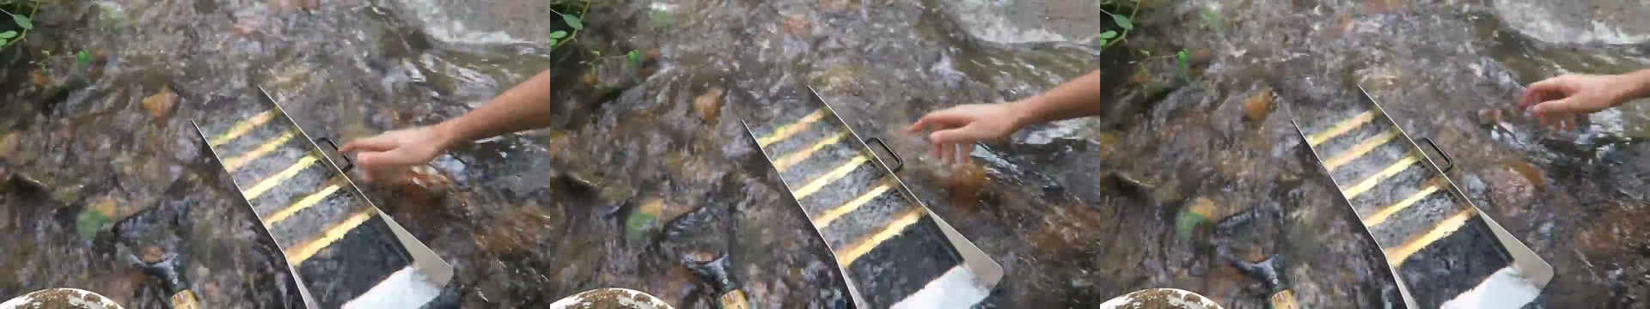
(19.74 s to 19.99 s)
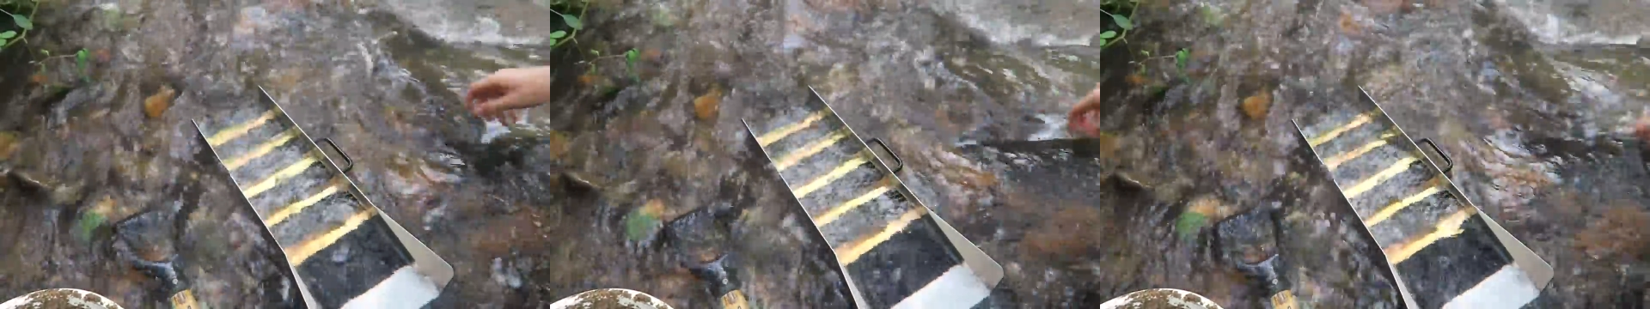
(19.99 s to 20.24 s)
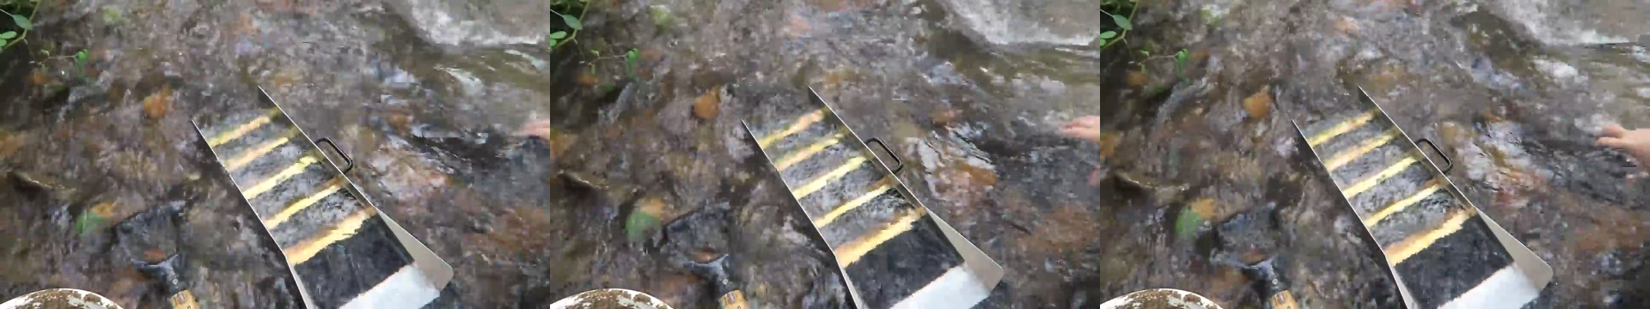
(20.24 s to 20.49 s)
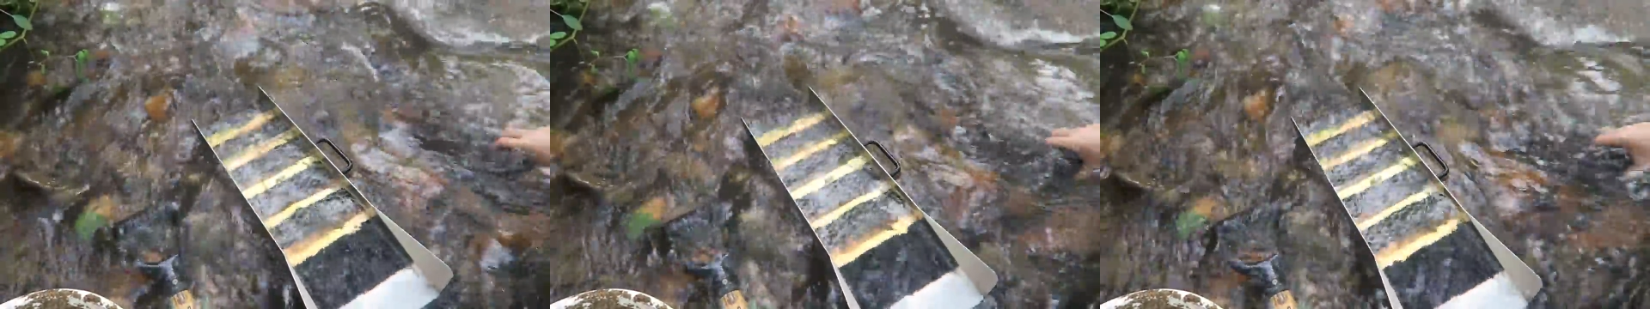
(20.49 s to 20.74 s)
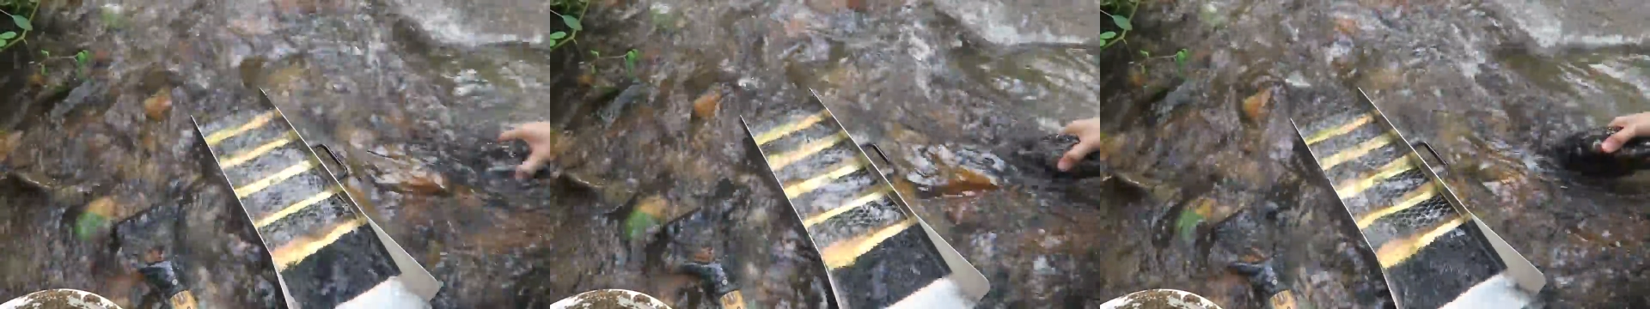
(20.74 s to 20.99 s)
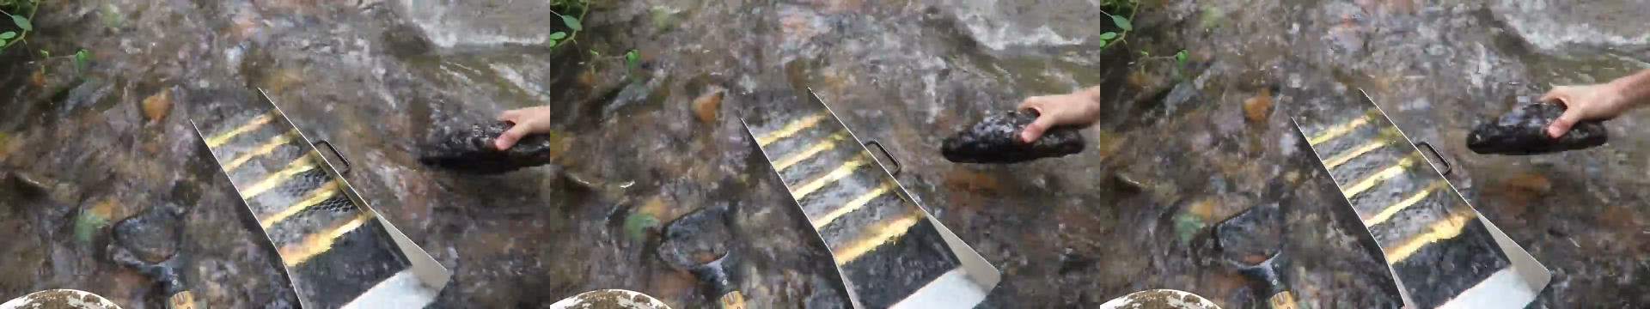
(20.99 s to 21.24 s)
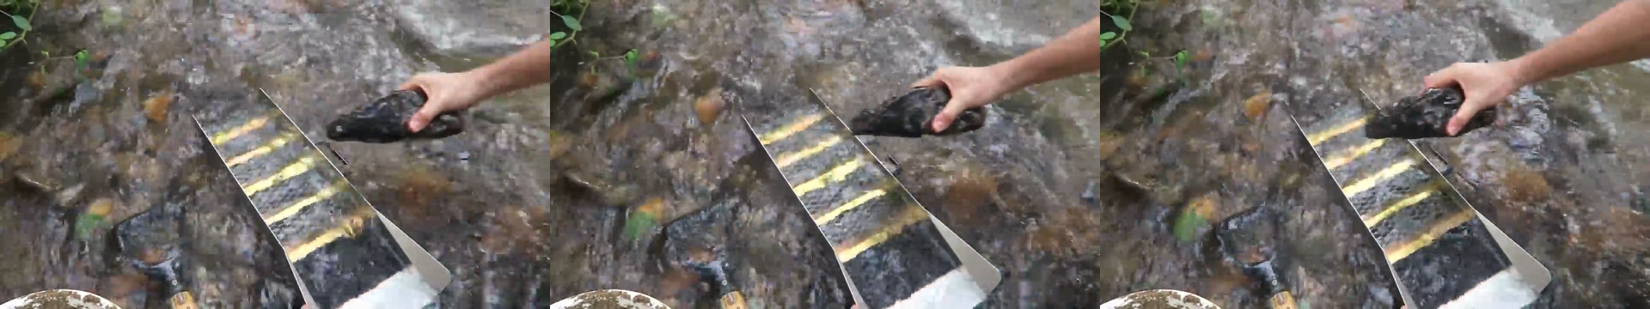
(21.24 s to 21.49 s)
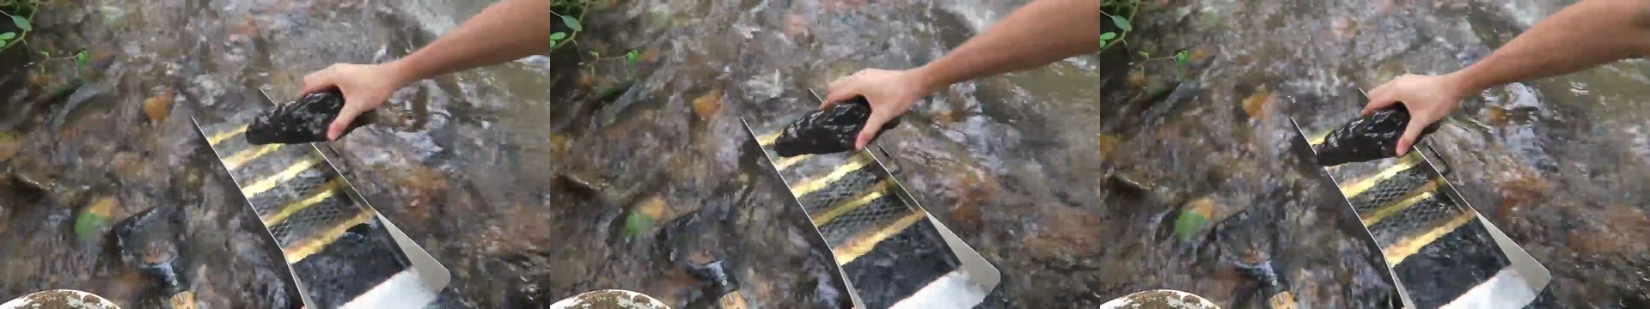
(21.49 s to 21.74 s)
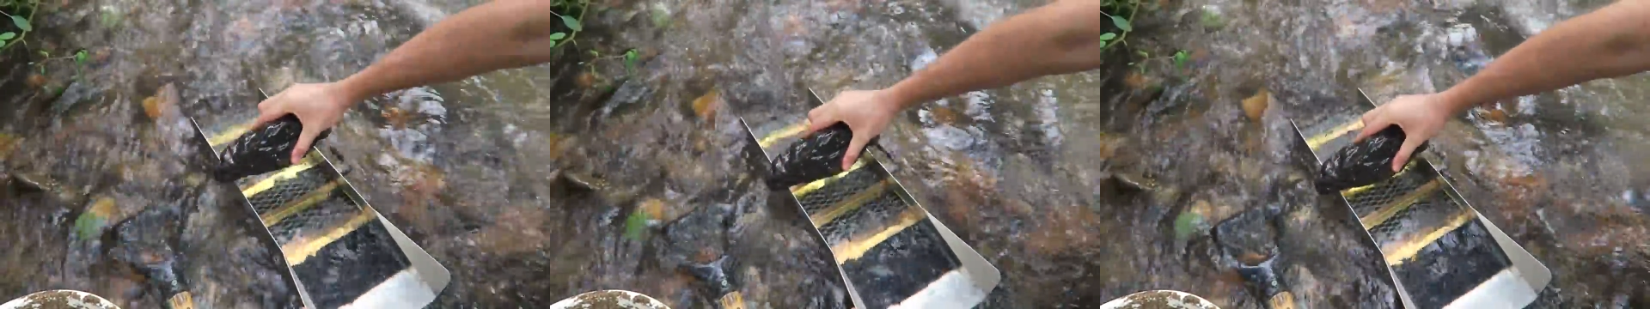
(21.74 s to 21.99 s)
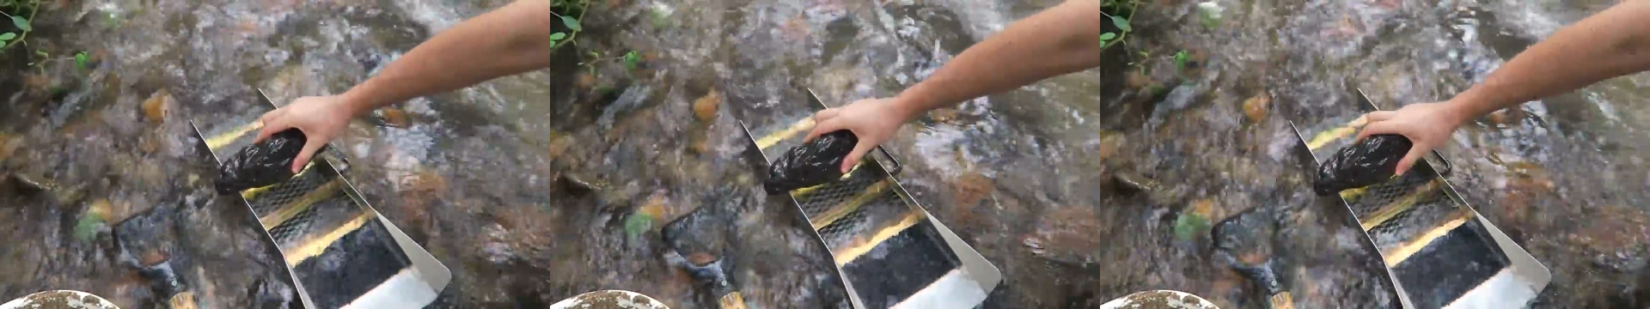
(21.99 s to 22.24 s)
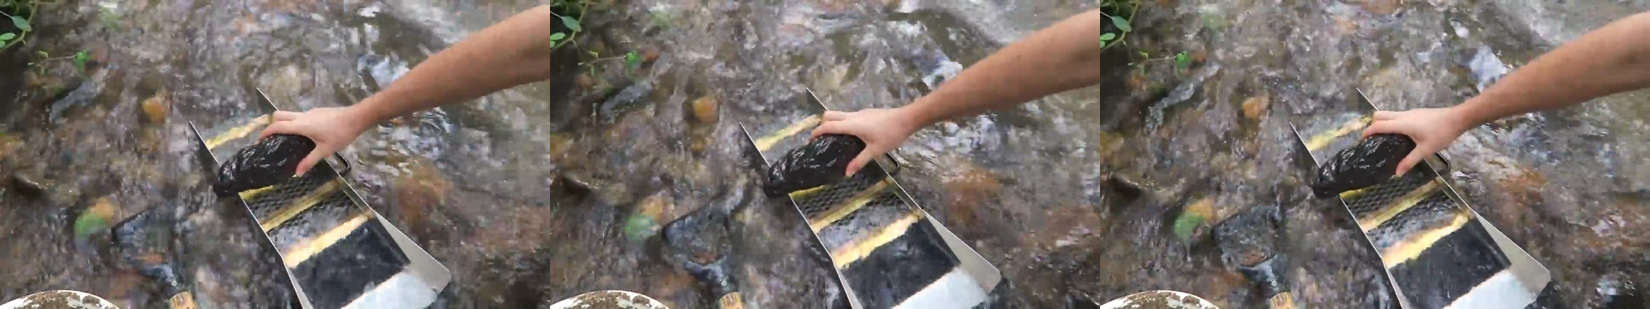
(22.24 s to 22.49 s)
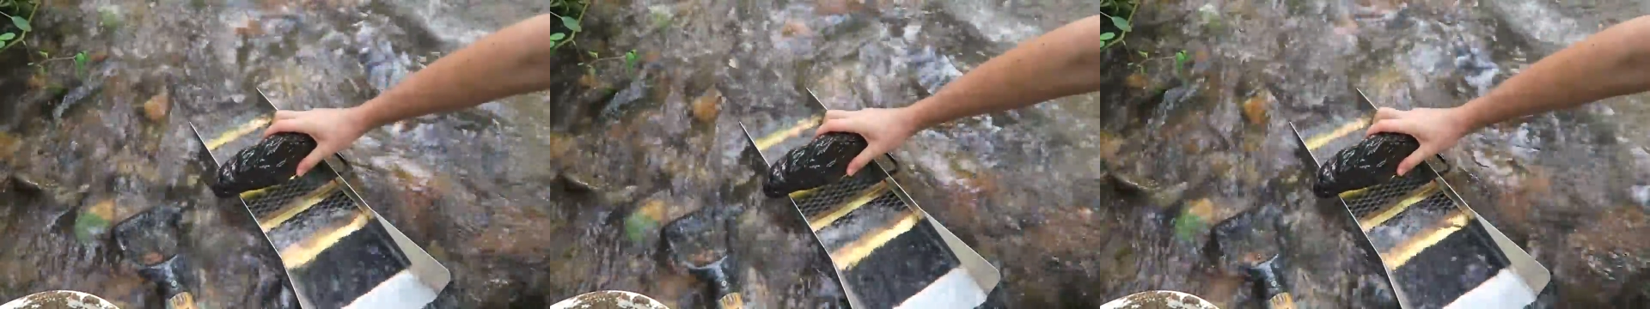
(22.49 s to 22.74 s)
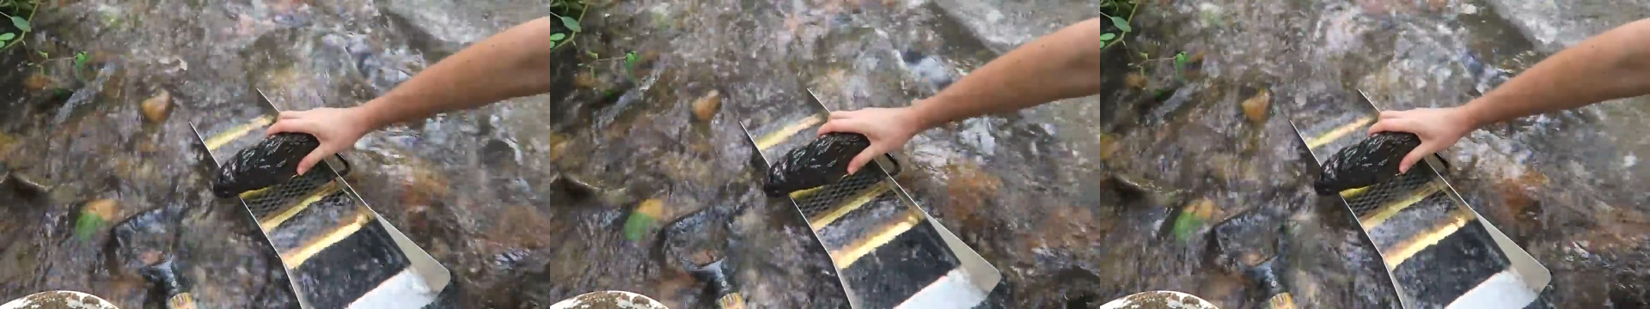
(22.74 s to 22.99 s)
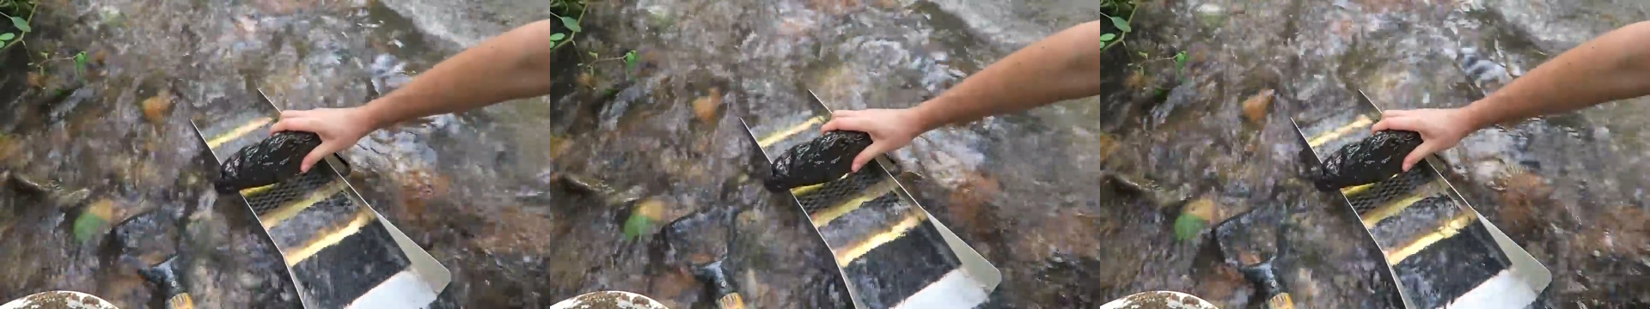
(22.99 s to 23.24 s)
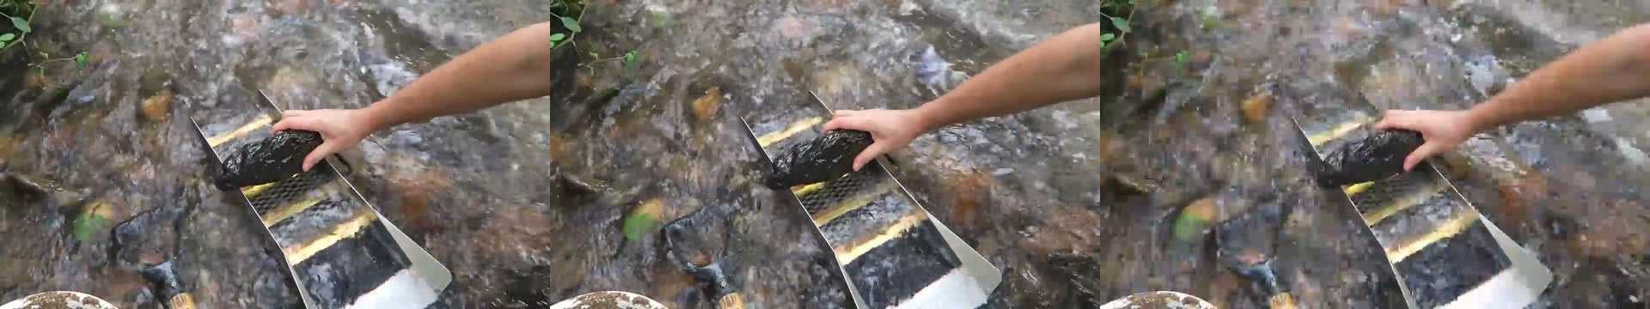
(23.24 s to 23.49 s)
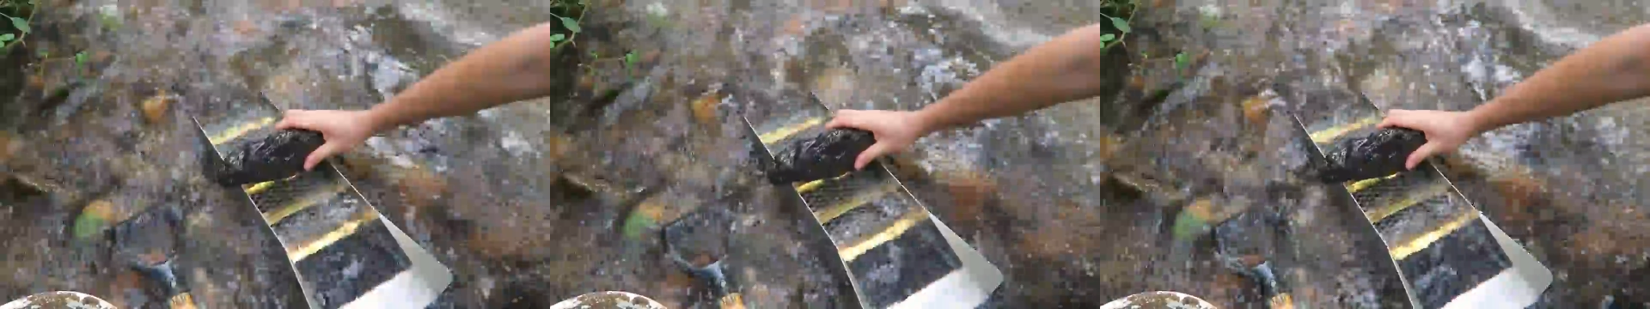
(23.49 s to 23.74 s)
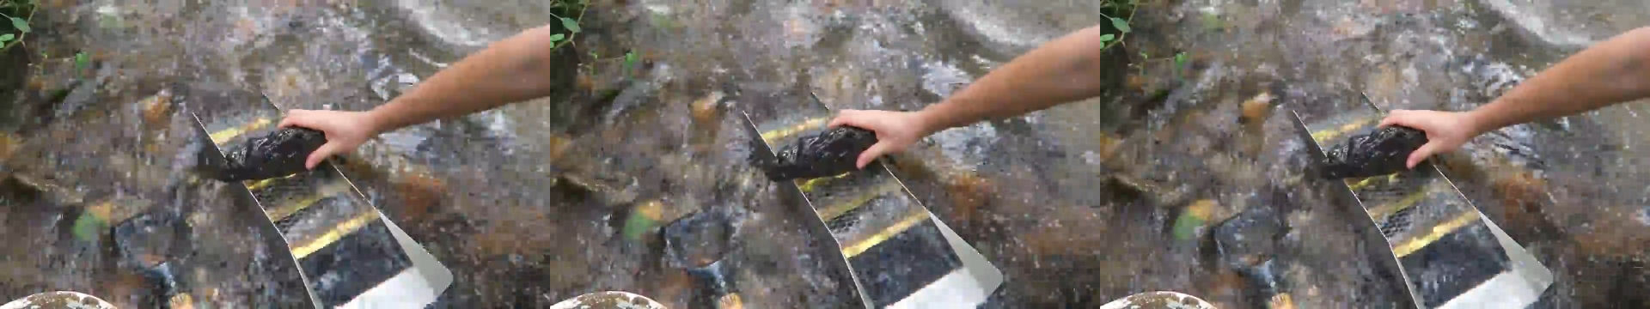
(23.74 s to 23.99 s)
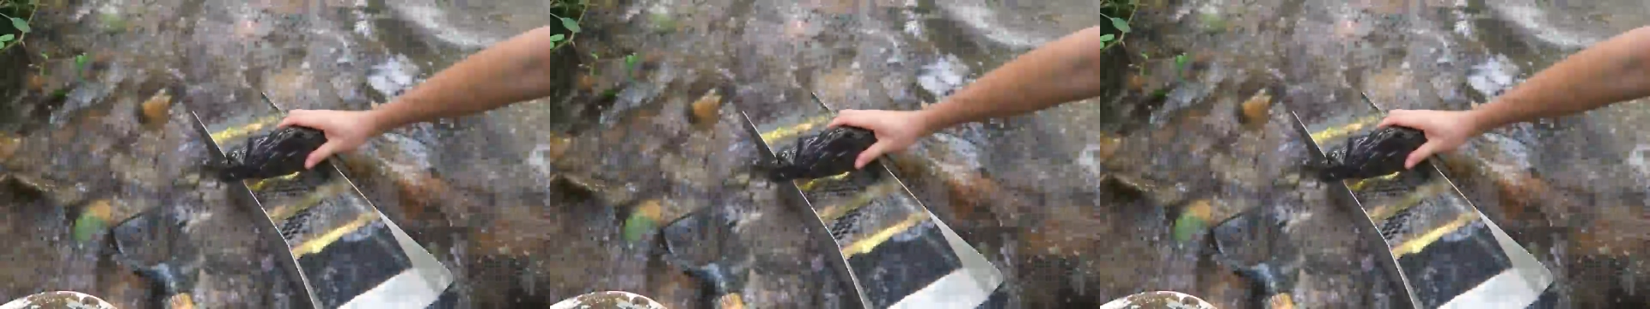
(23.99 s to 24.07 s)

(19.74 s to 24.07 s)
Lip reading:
No face is visible, so there are no lips to read.